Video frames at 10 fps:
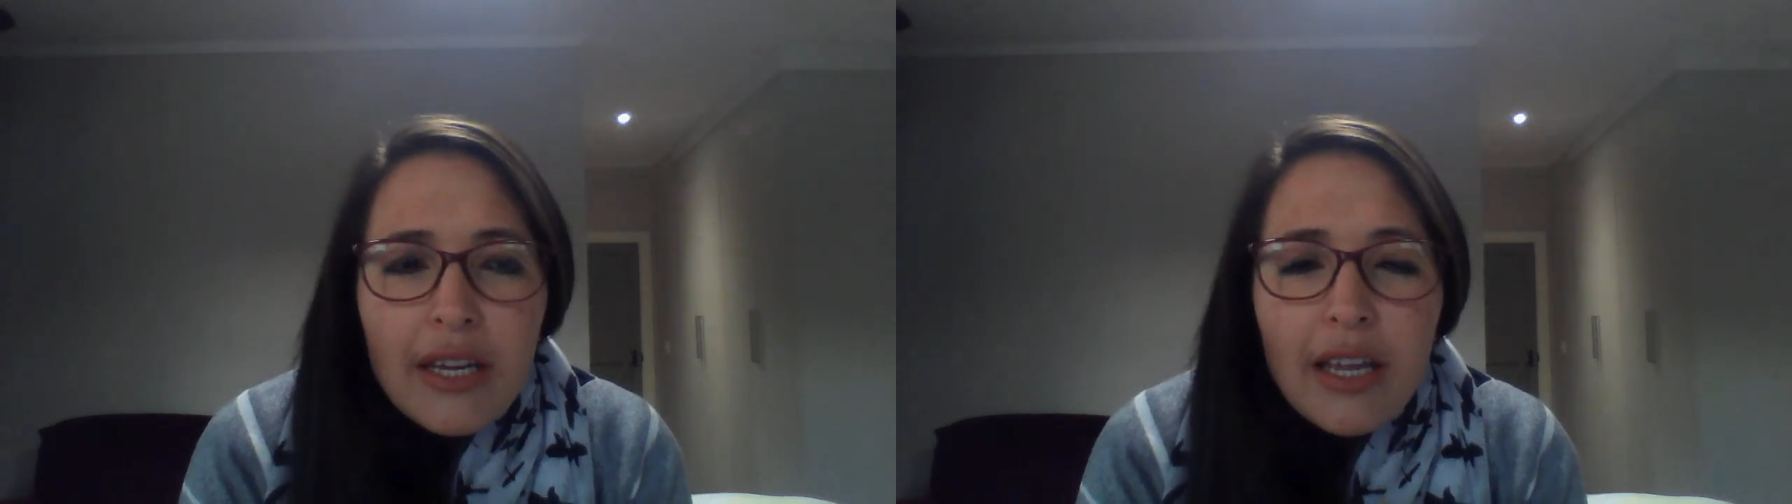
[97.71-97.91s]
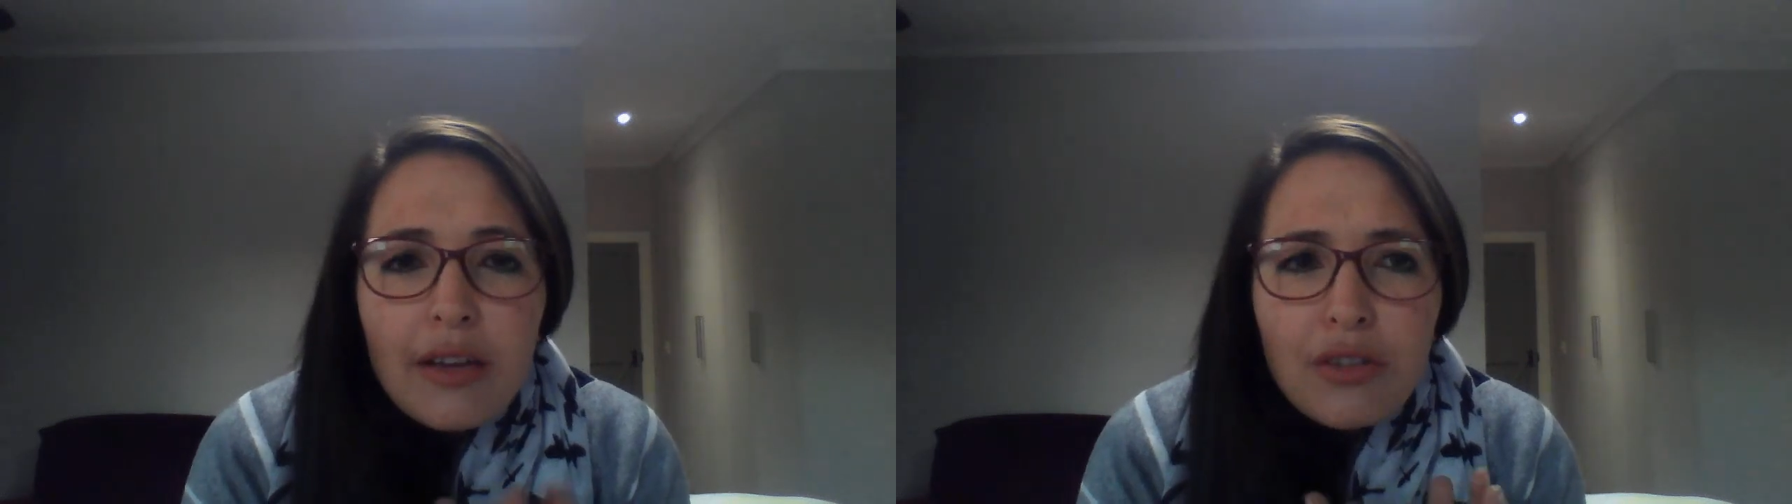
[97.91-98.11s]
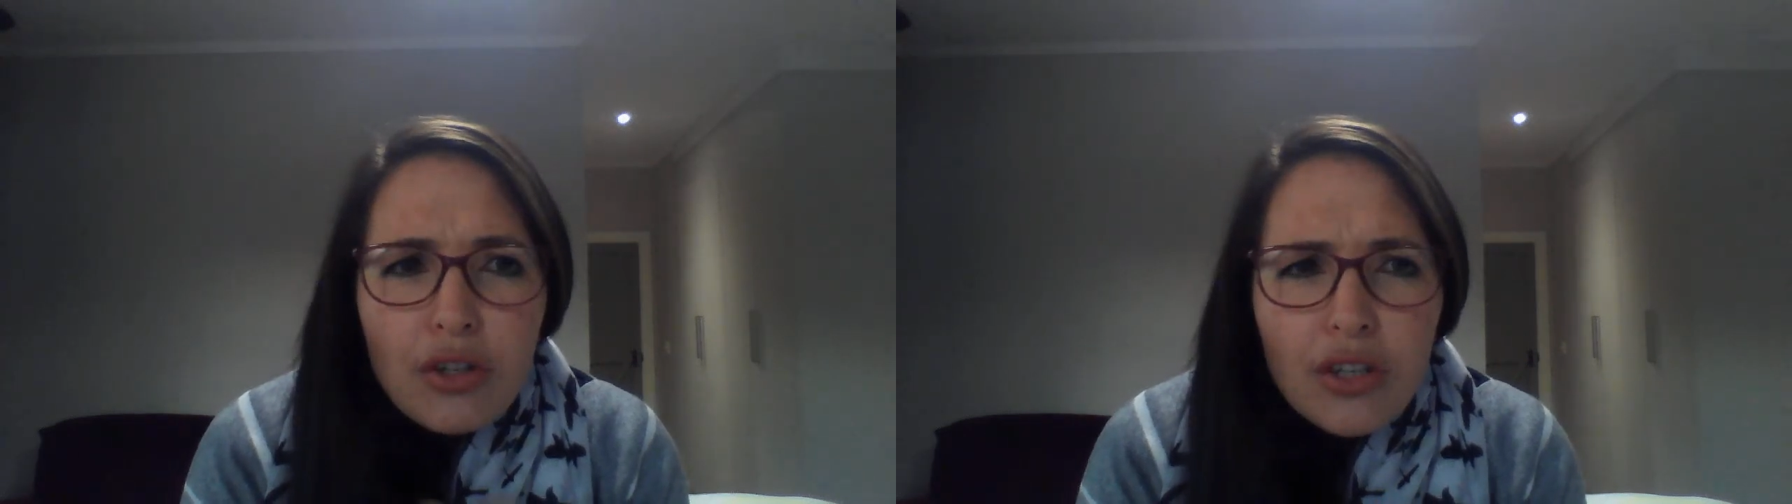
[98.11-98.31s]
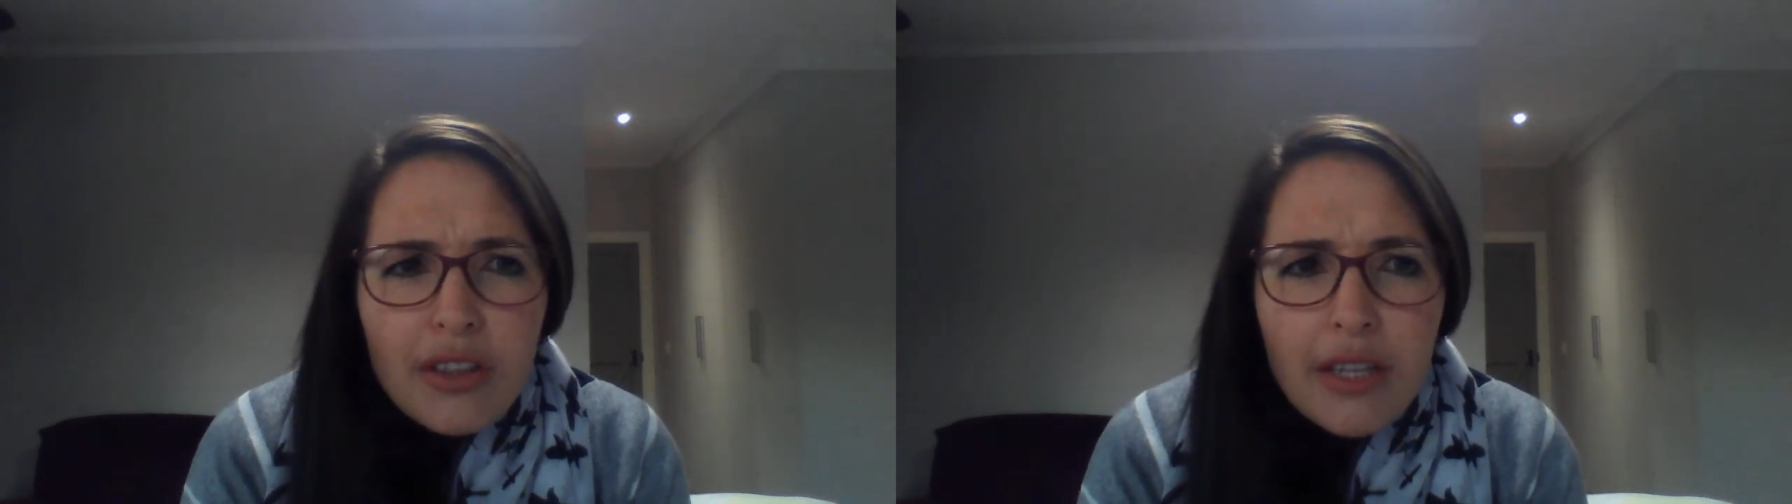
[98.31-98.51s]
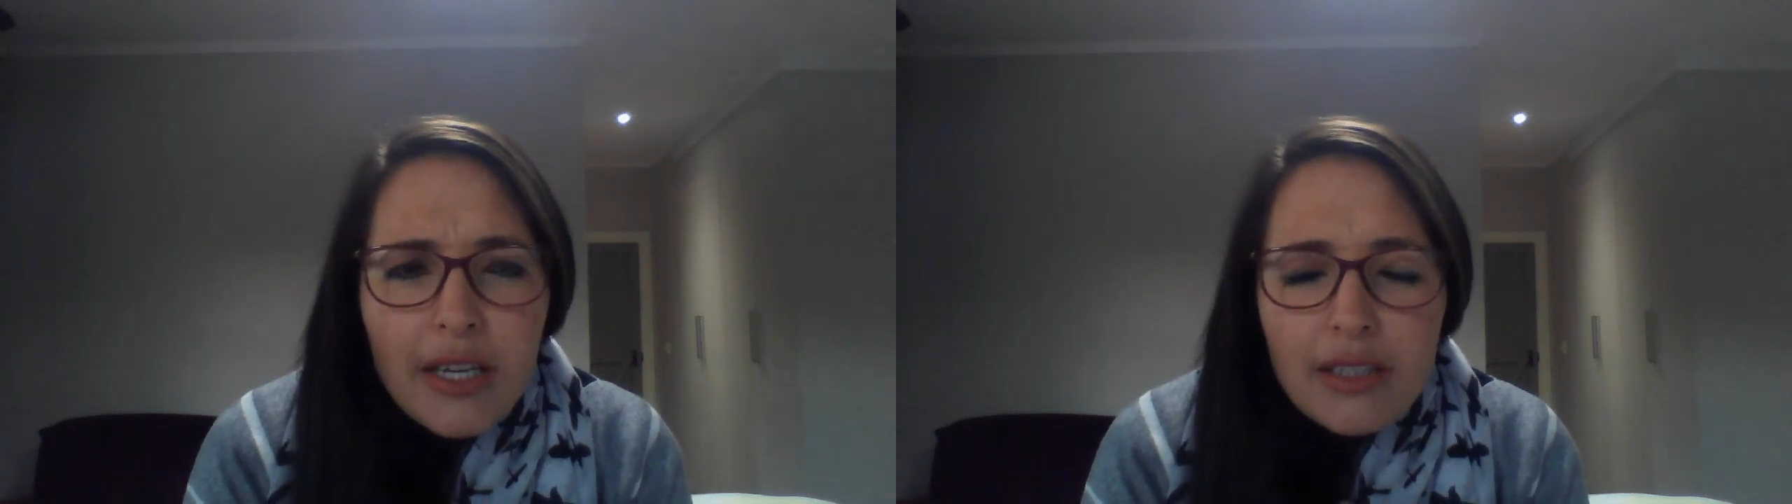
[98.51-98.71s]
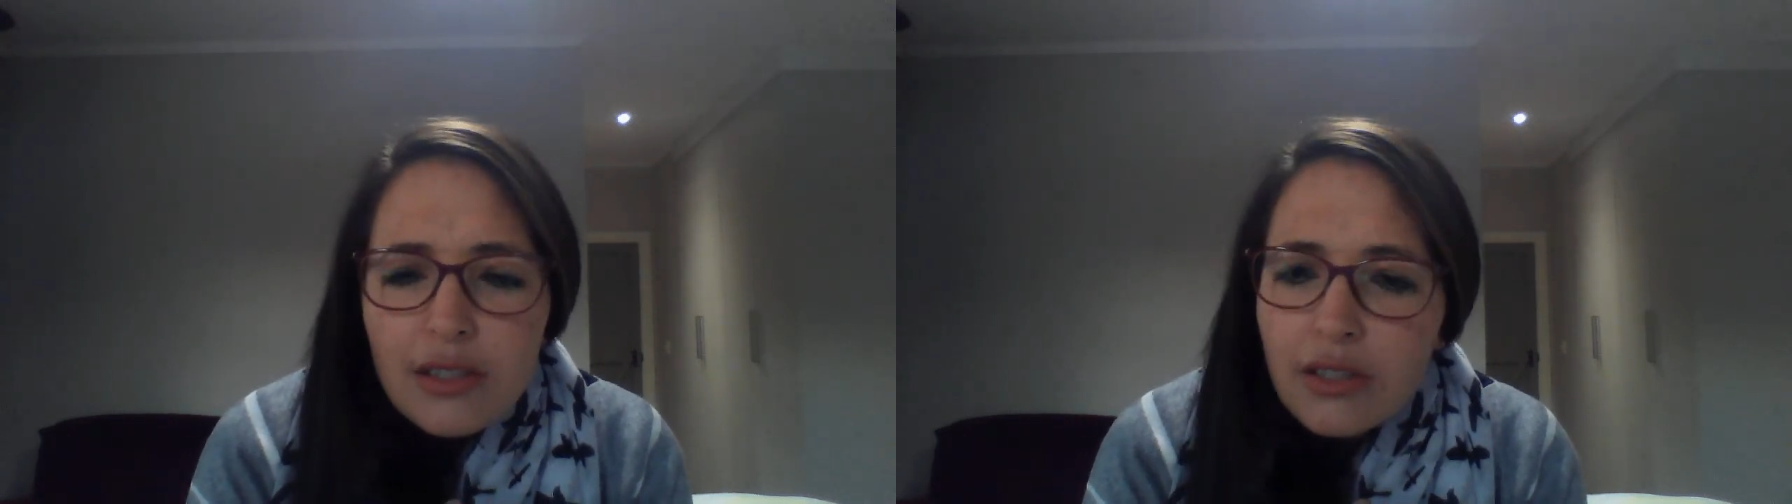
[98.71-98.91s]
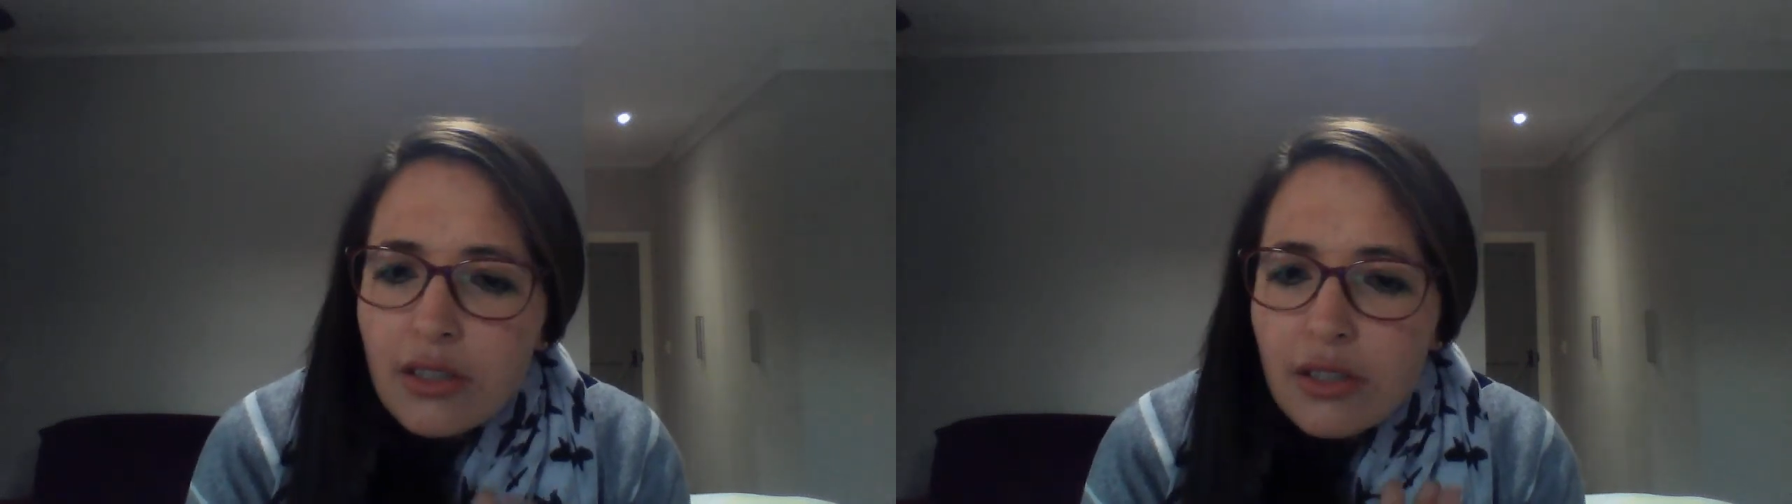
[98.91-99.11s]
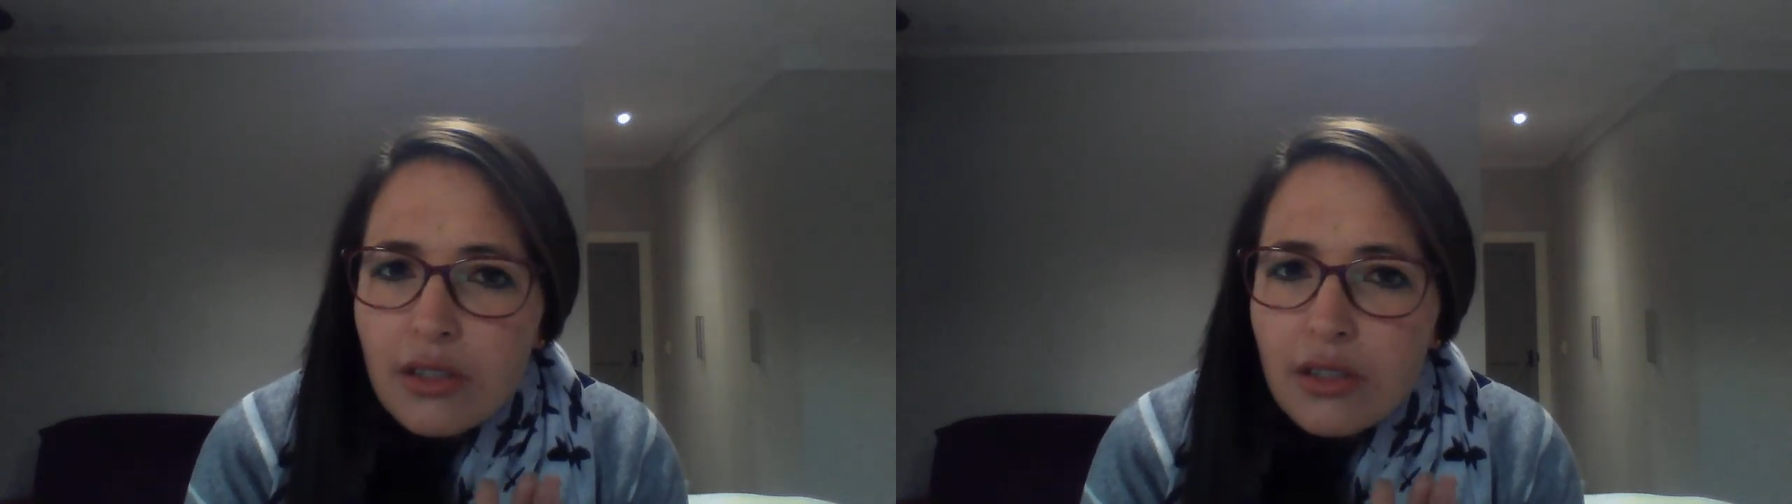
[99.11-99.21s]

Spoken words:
and have a look at that